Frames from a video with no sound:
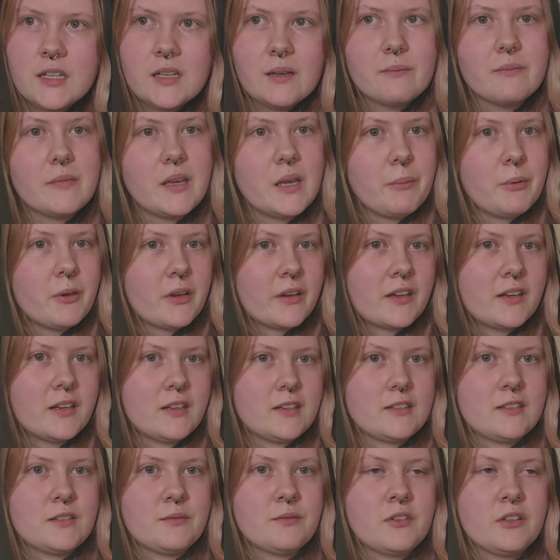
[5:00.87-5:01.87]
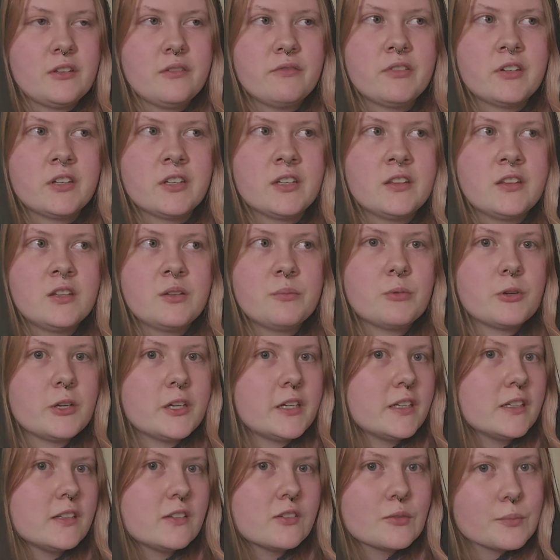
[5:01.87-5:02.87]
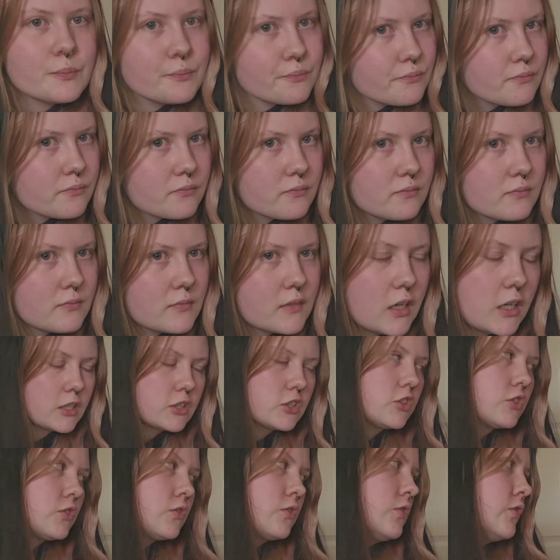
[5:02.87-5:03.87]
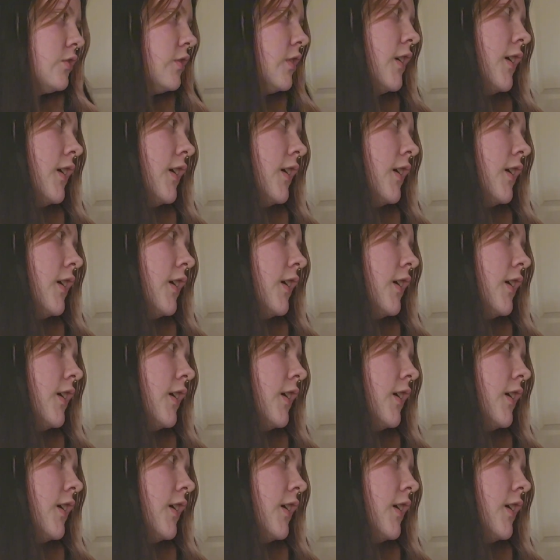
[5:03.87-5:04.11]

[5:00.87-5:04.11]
Maybe I can add something fun in the braids, unsure.